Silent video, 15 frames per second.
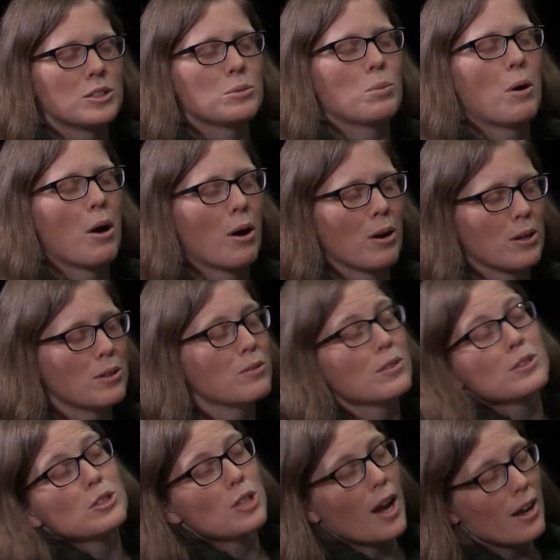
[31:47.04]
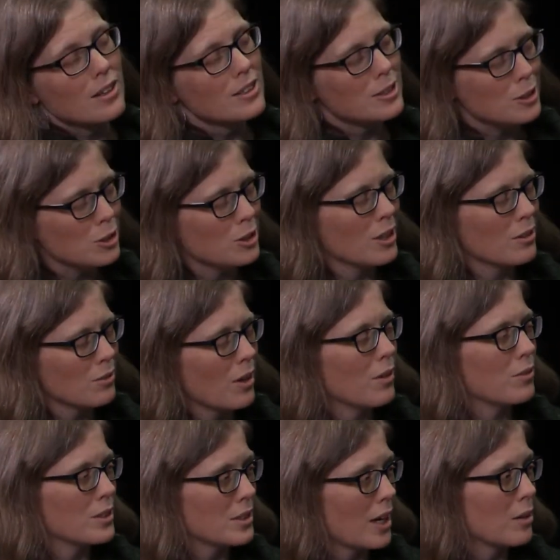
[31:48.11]
part of the challenge of, of
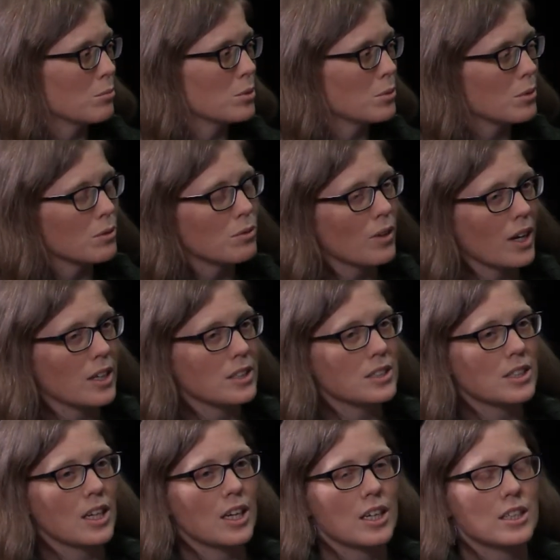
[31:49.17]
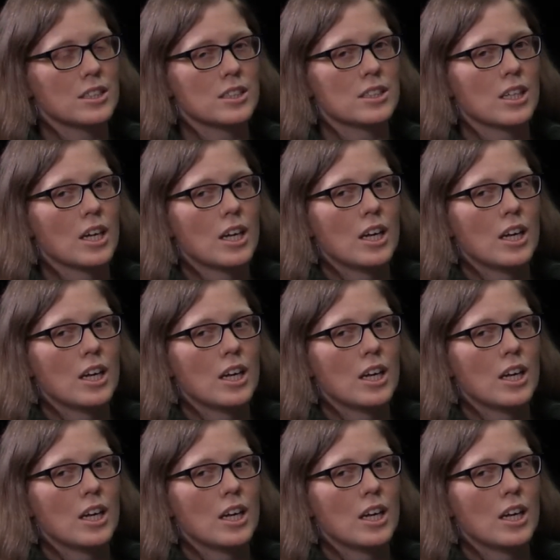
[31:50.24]
the times we face is